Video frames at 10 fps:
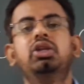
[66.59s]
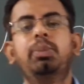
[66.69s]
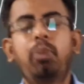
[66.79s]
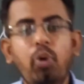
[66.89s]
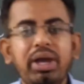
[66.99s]

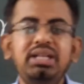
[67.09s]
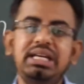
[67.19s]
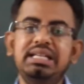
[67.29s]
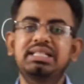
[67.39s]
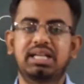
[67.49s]
the poet
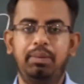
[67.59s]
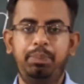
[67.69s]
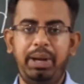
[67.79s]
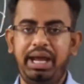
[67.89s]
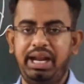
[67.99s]
is
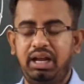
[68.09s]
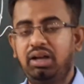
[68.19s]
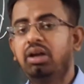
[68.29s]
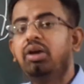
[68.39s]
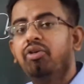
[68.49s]

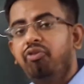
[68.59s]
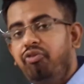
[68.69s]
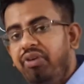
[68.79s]
comparing